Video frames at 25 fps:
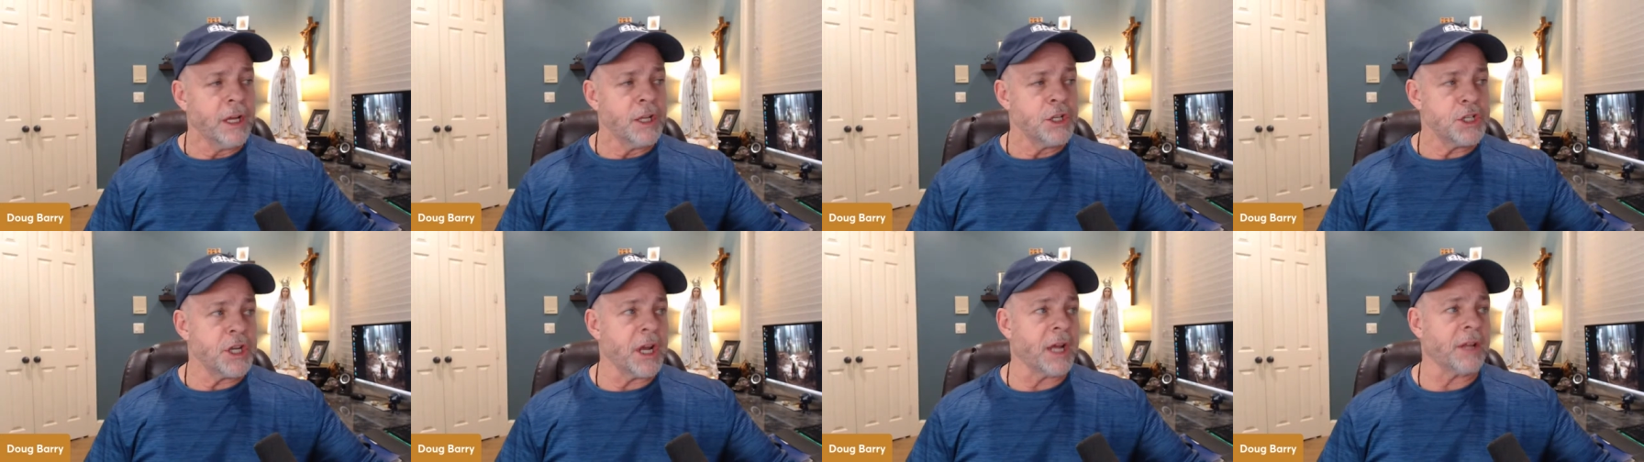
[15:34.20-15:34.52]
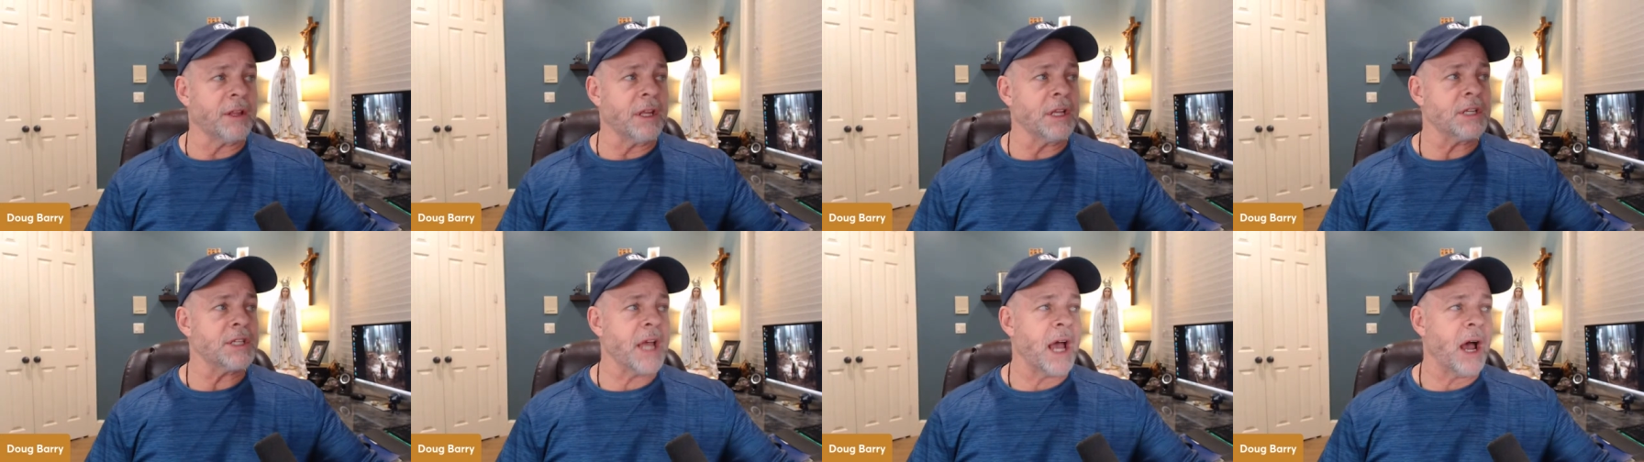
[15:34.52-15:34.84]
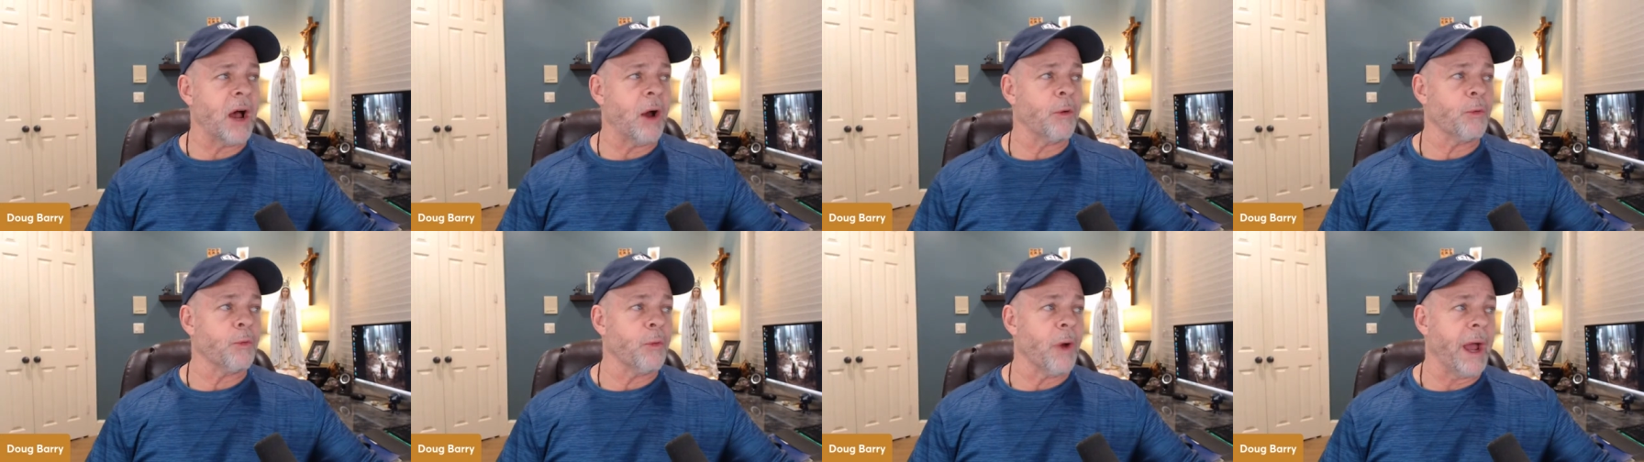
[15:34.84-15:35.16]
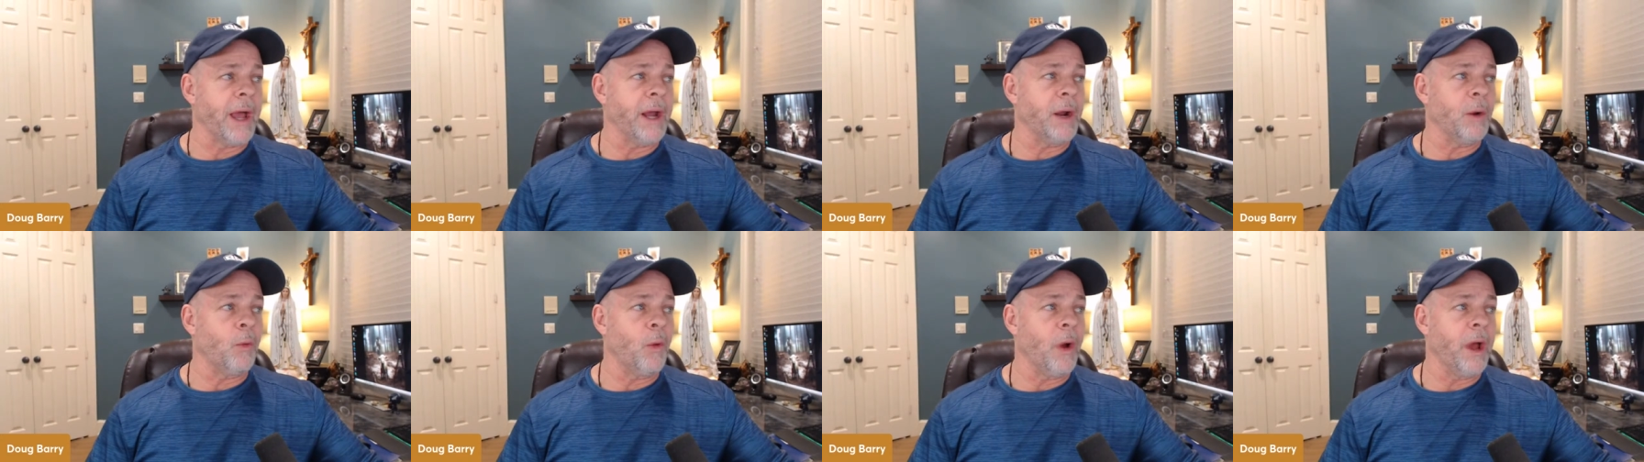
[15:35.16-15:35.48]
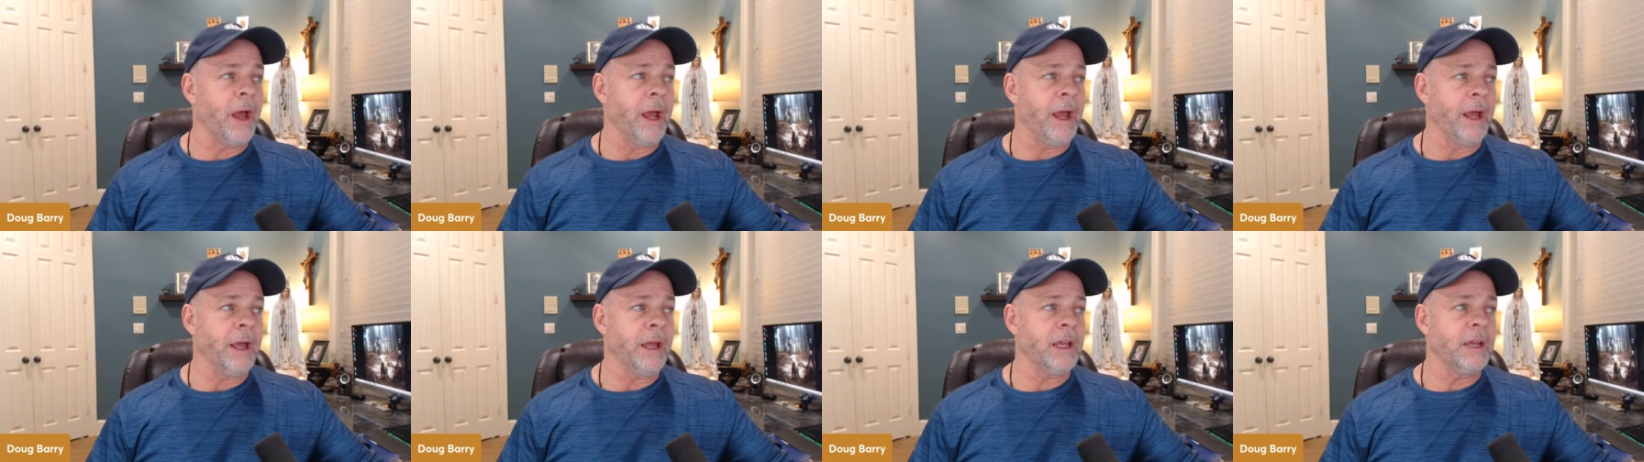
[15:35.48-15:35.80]
check these out right
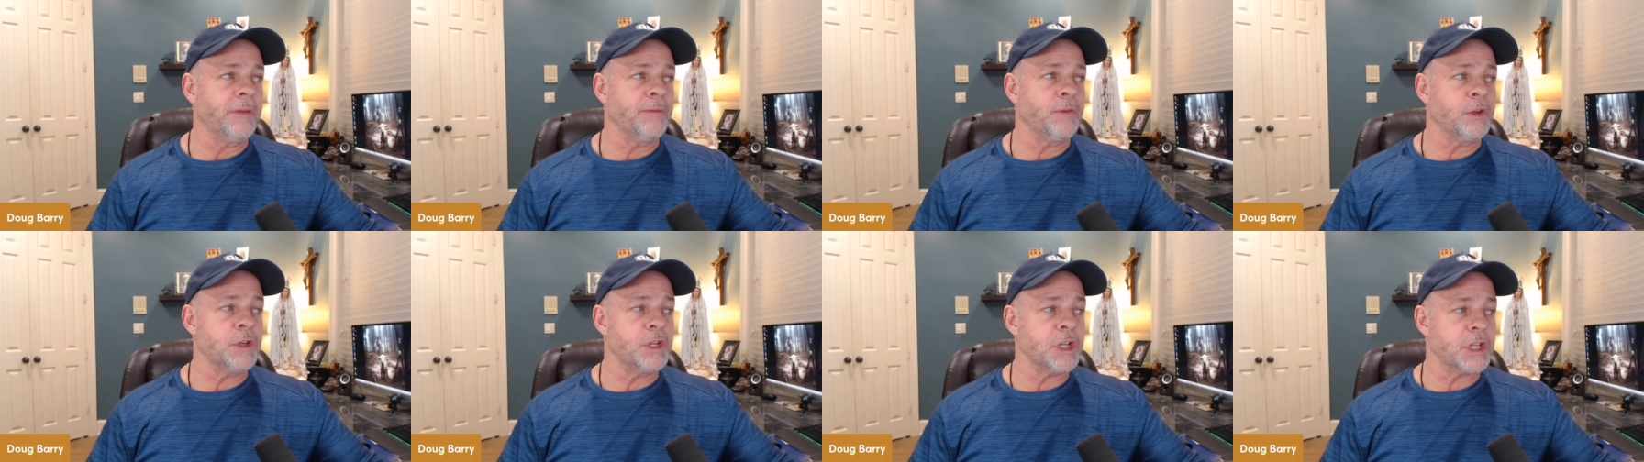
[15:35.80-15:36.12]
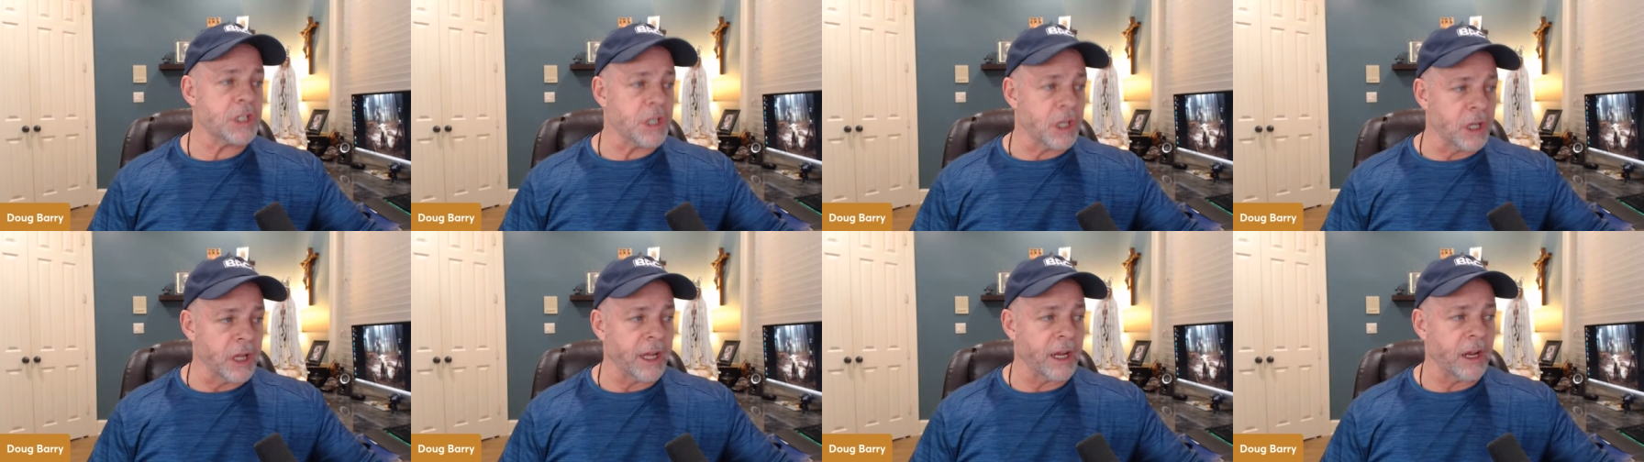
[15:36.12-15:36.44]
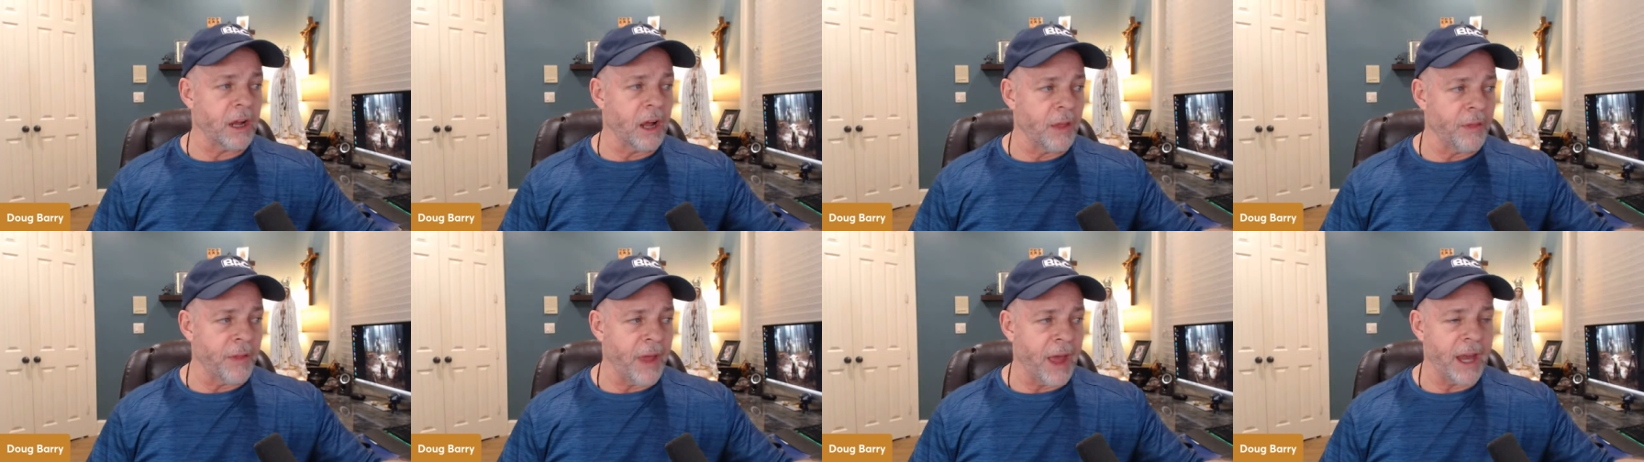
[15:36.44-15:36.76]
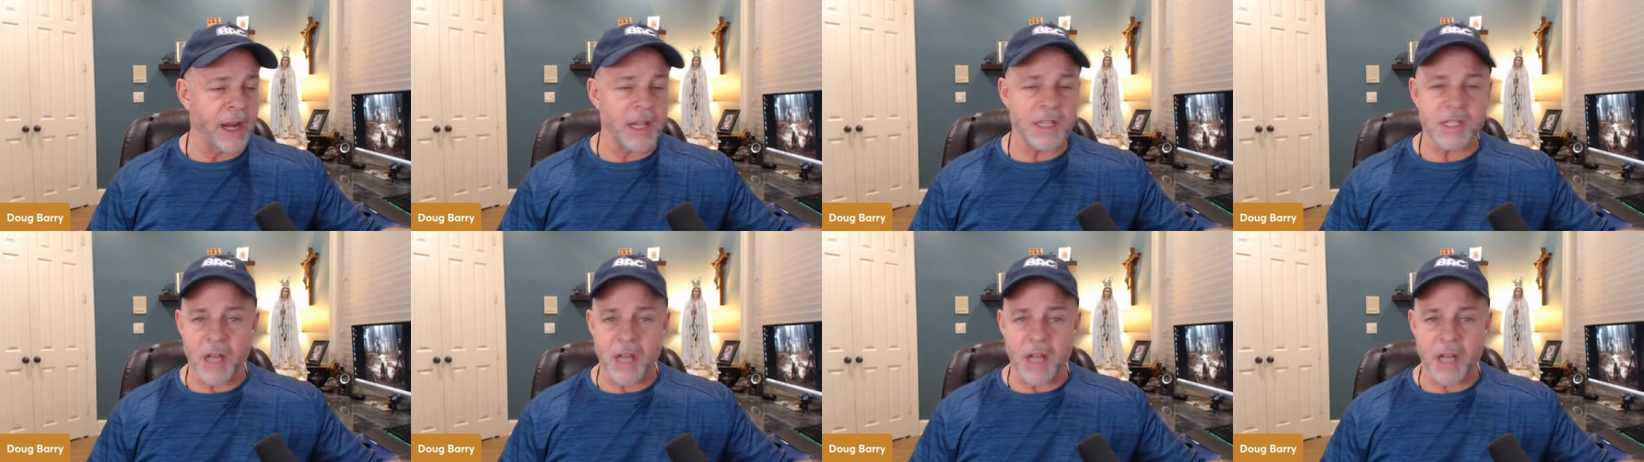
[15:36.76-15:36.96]
away. If you just click on that,